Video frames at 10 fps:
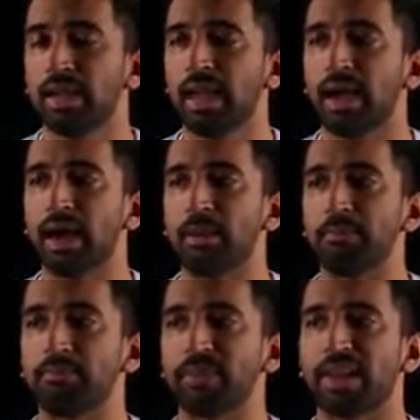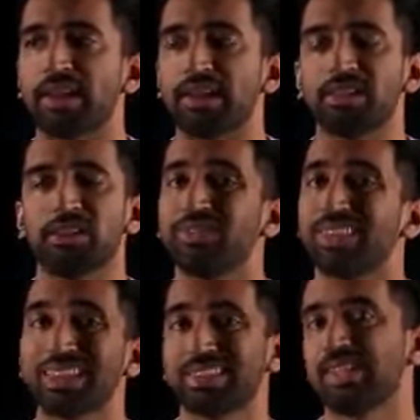And
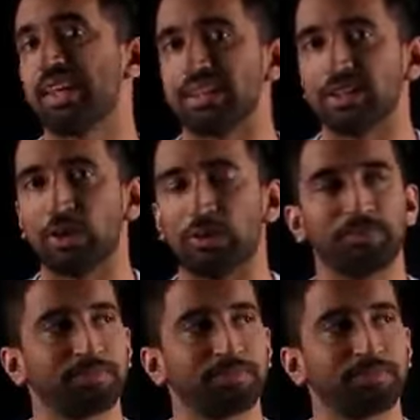that's not ideal.